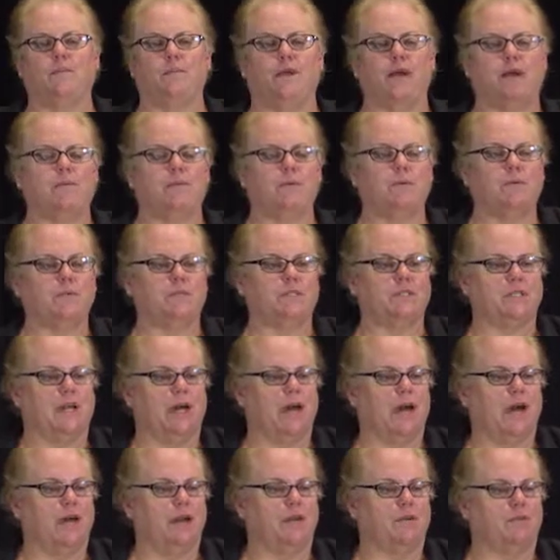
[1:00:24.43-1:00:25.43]
everyone's
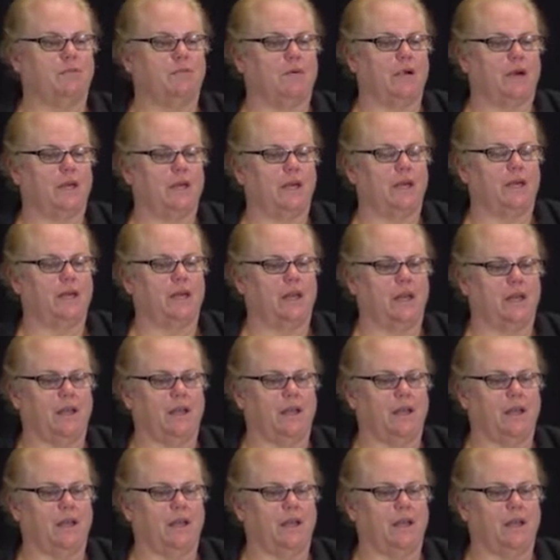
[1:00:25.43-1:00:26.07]
kind of running